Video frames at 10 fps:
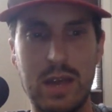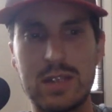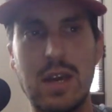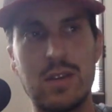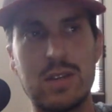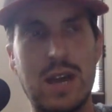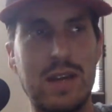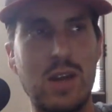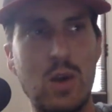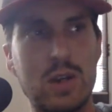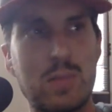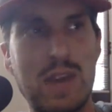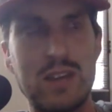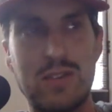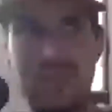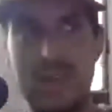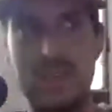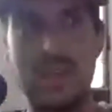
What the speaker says: That's the other side. No expansion fees.